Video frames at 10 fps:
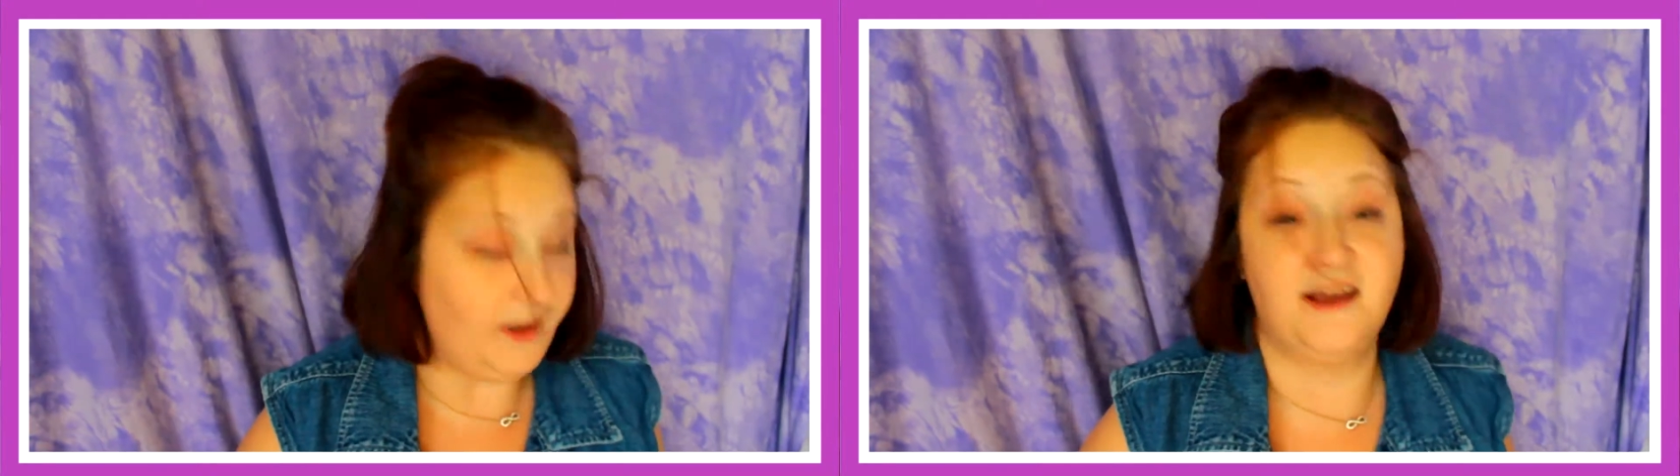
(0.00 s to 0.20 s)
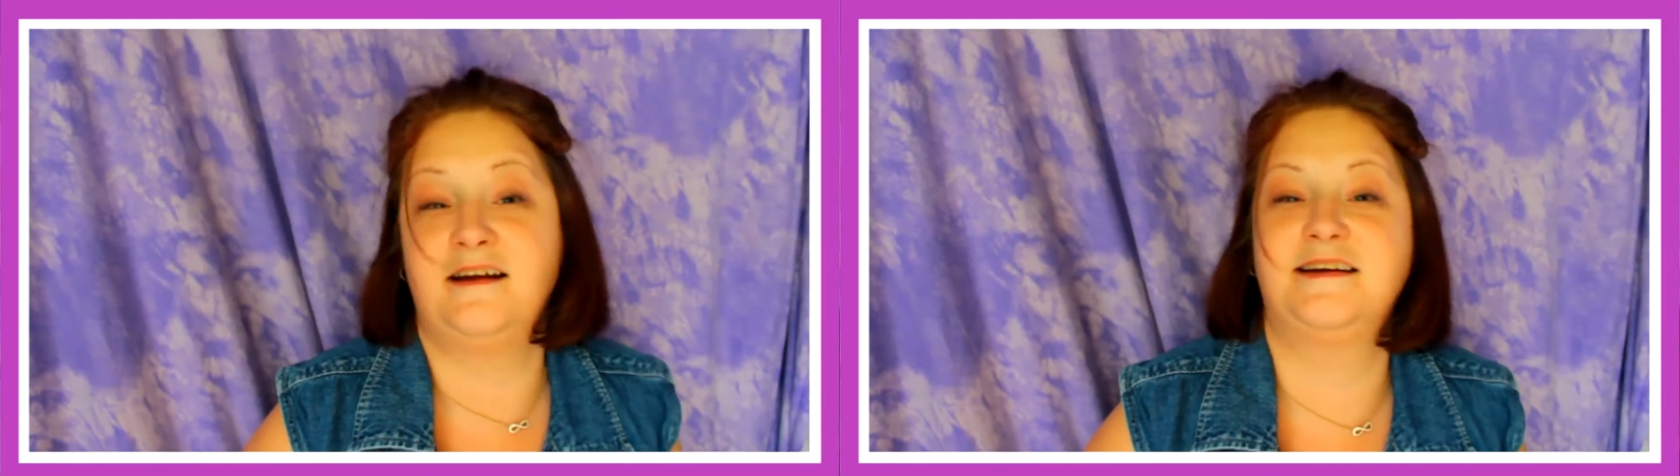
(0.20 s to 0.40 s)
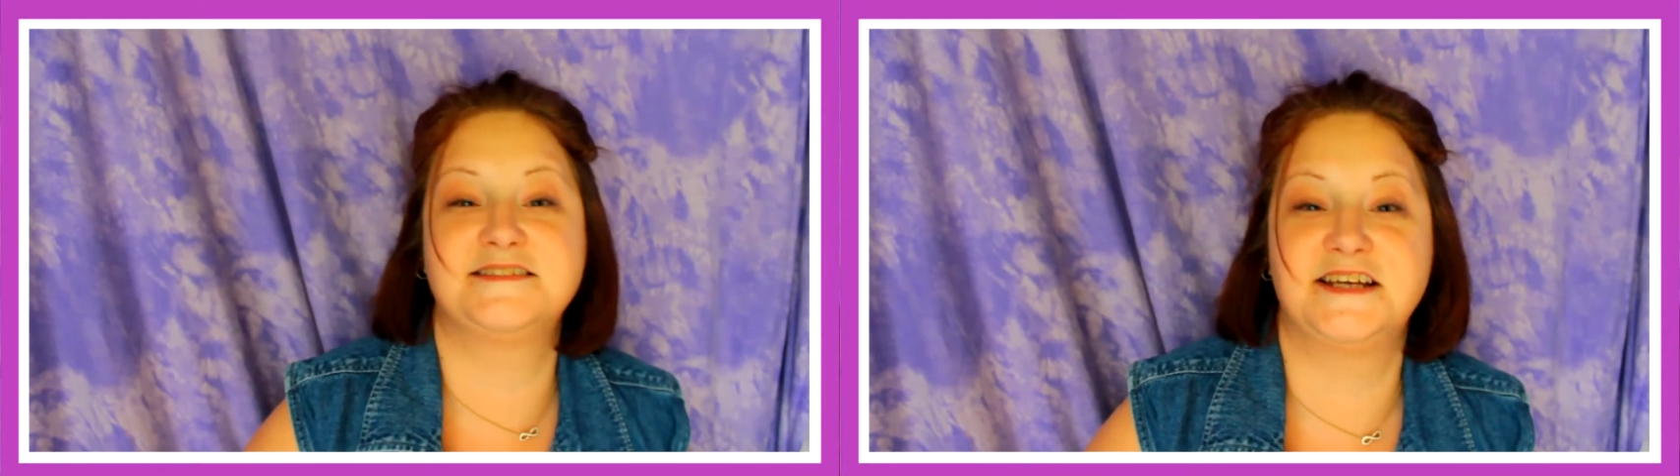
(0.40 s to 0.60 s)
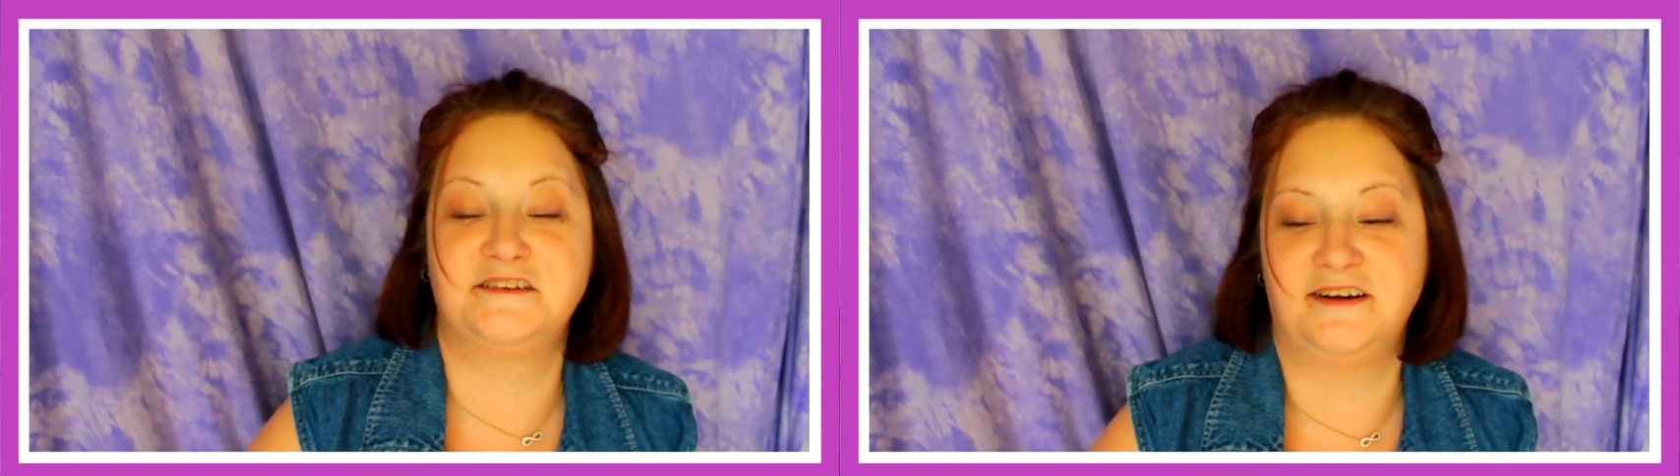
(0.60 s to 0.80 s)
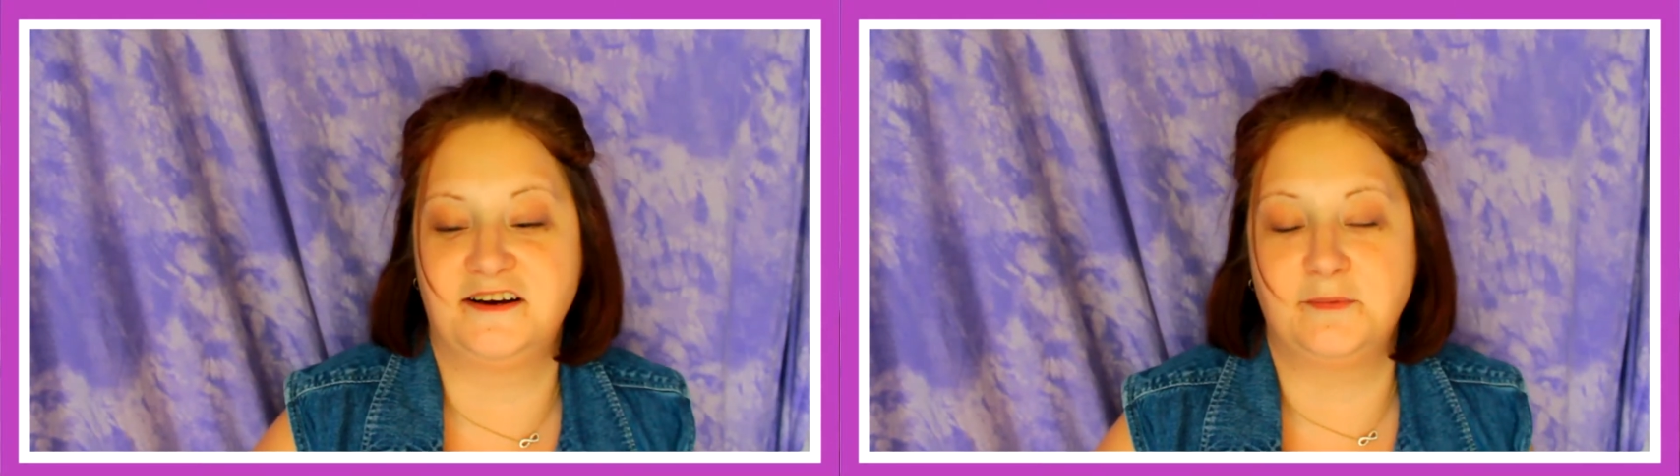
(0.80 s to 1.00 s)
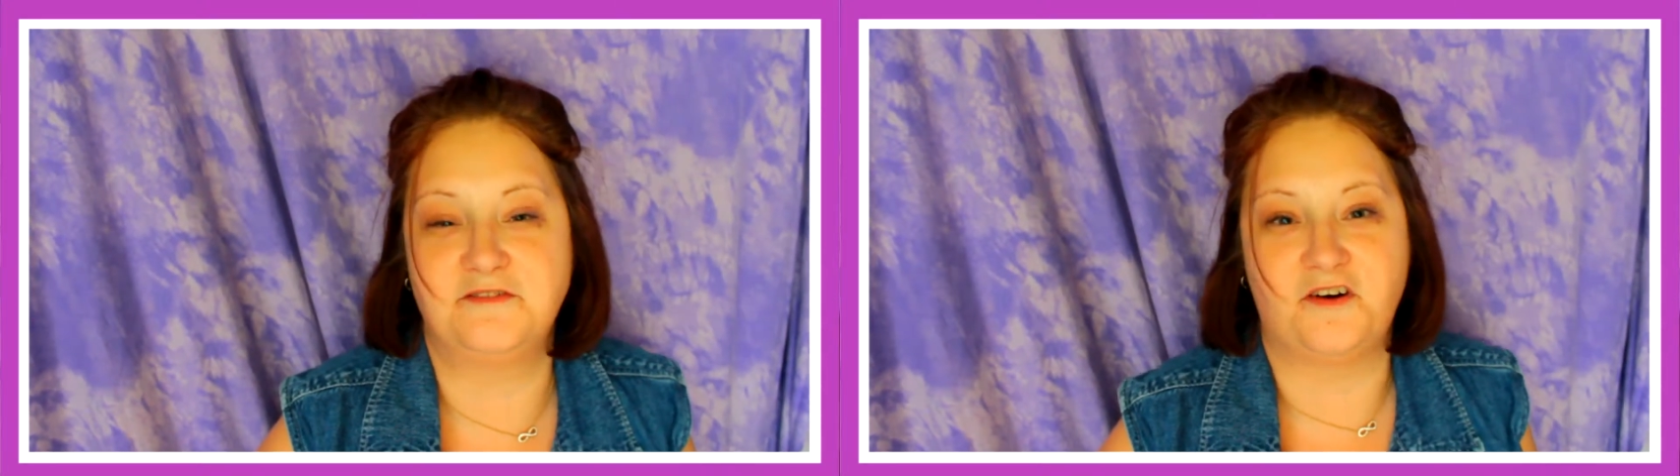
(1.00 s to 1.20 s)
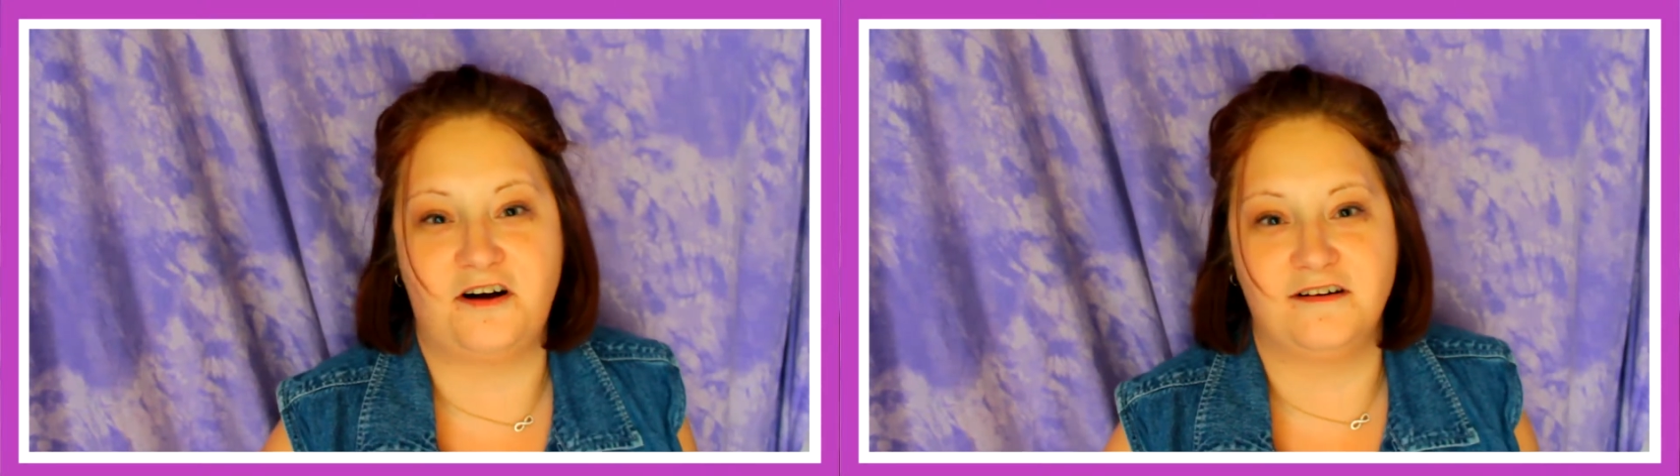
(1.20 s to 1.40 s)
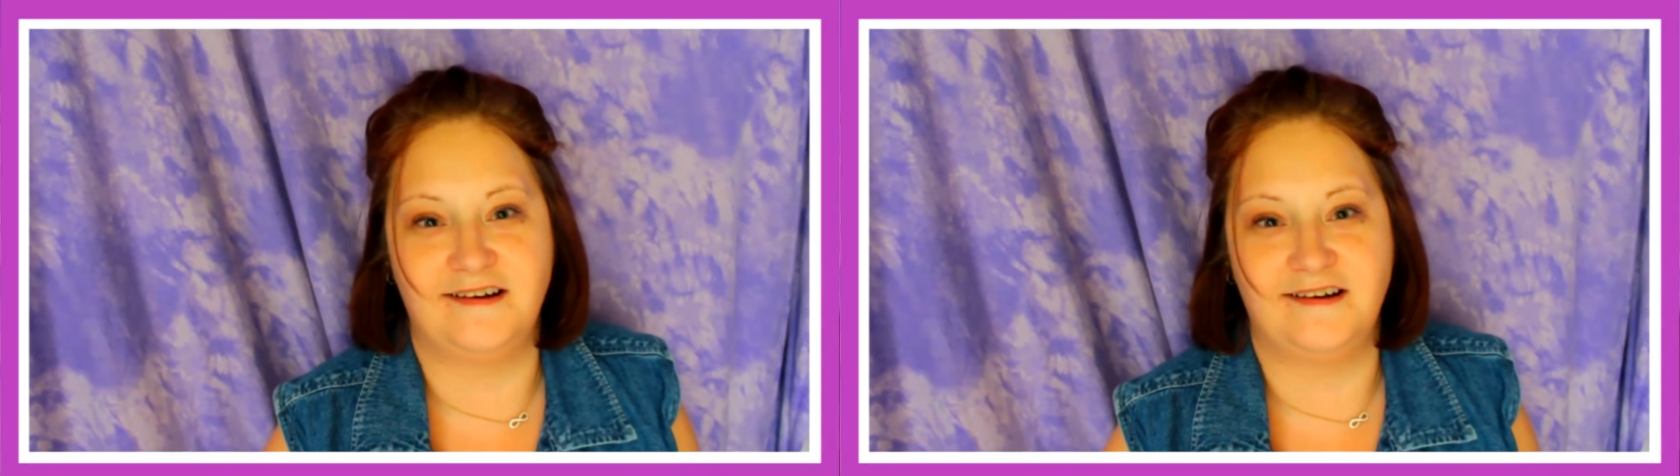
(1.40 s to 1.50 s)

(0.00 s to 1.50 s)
And it is getting ready to be fall,